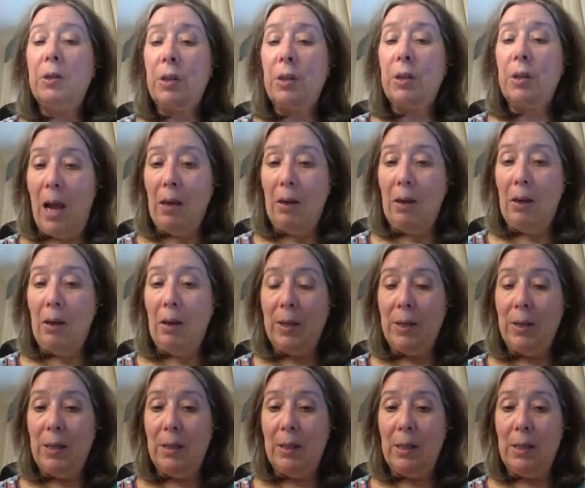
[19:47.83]
Rango, the
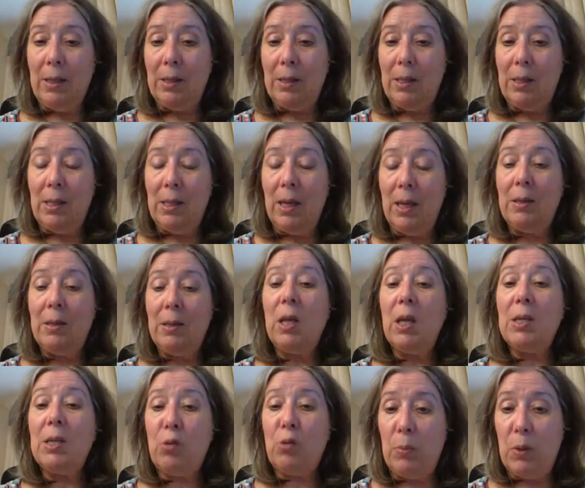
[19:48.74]

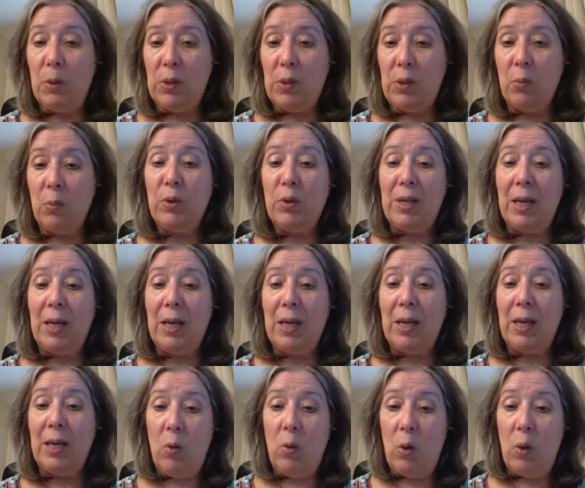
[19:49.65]
history museum, Museo
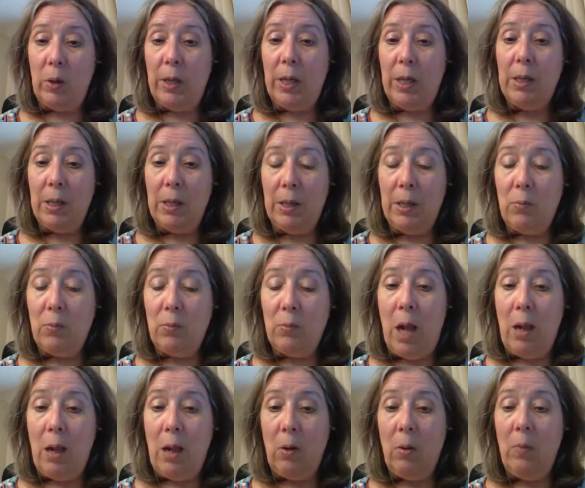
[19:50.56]
di Scuola in
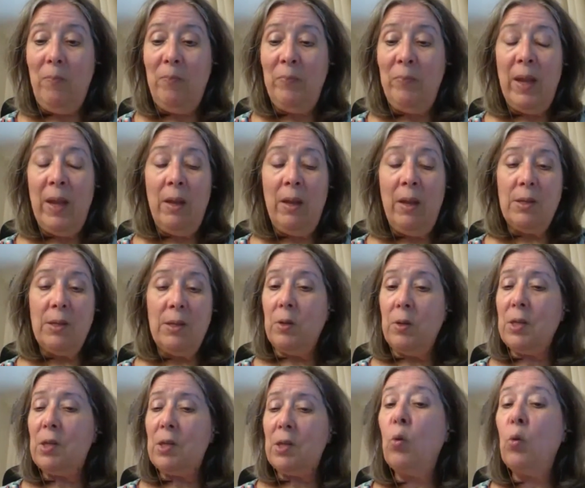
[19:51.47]
Rango, so
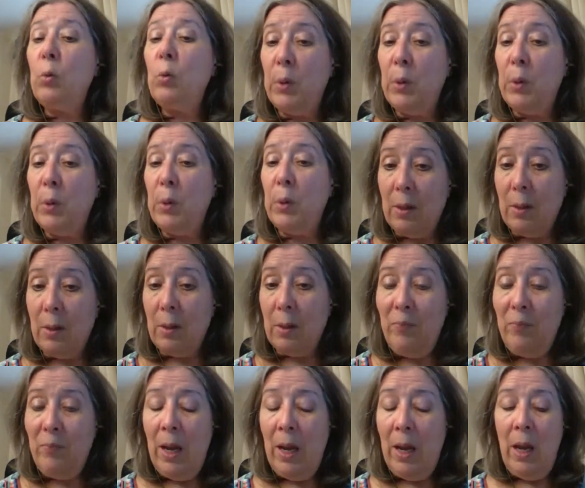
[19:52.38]
the school museum,
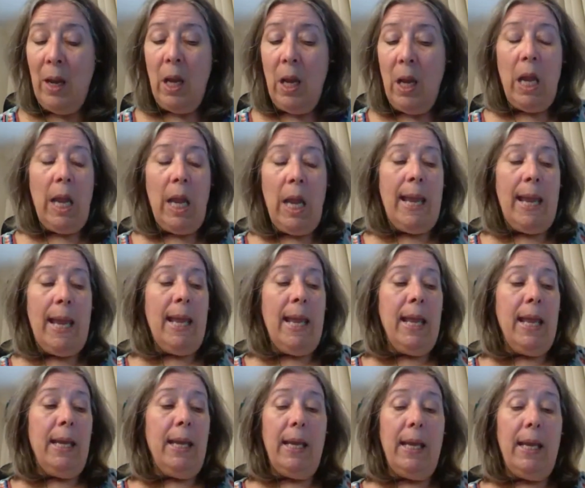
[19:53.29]

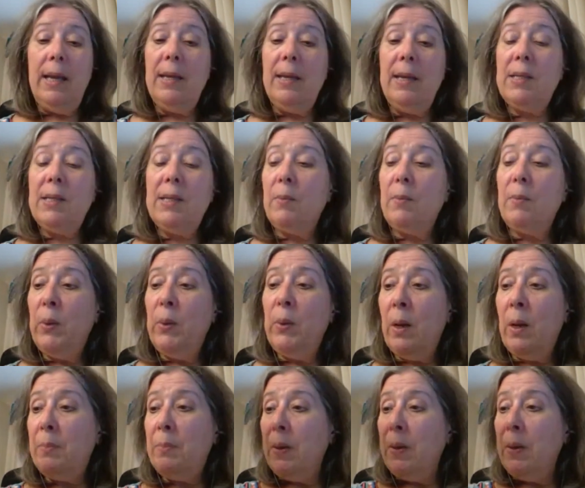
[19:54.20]
he's
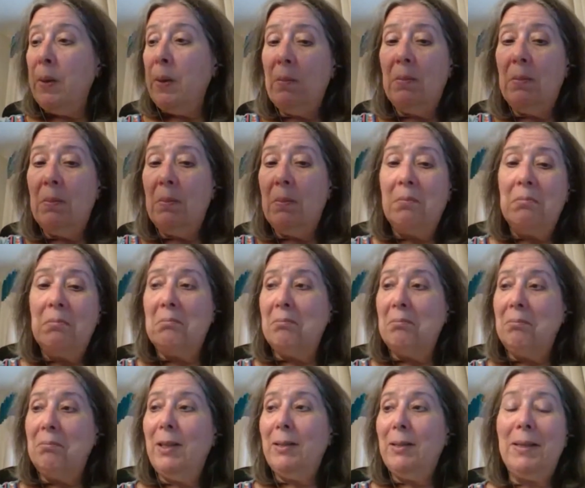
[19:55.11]
put up
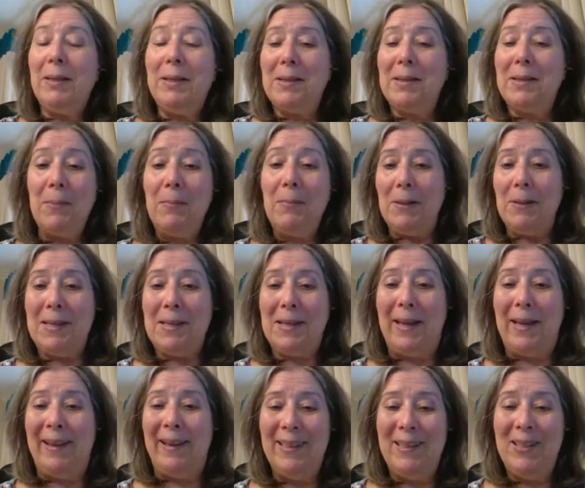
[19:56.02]
little
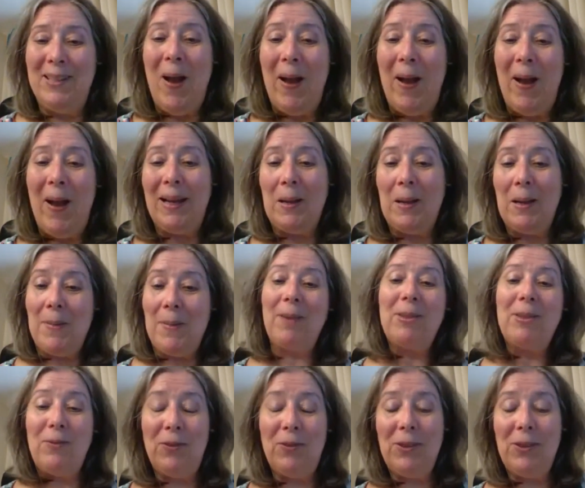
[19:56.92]
exhibits talking
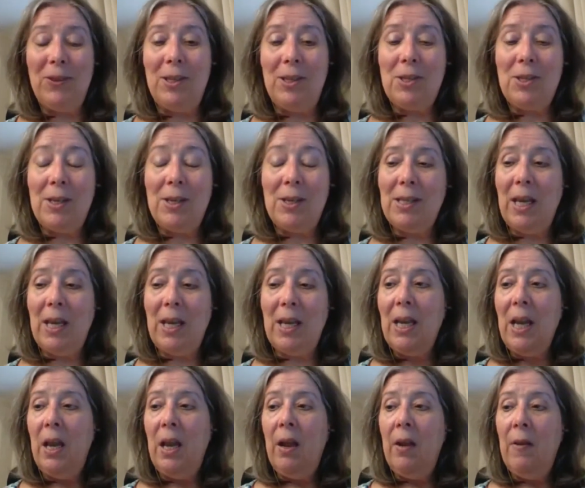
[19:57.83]
about the Fenice, saying
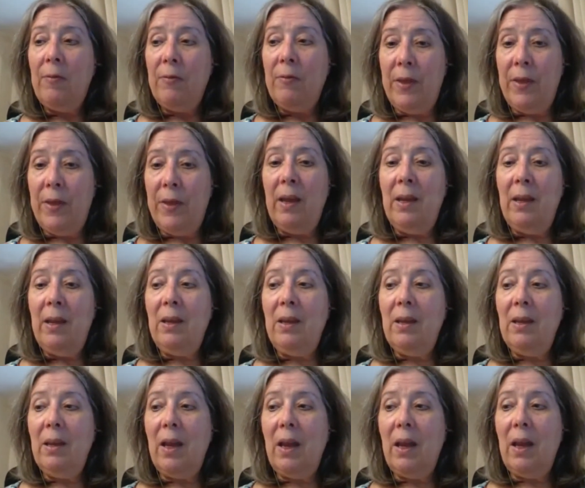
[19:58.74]

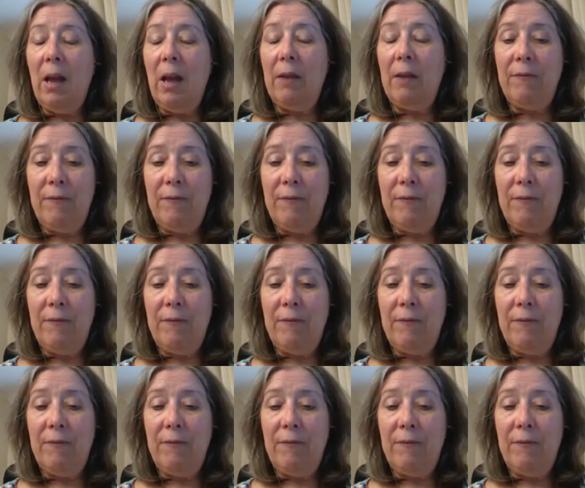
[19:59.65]
they have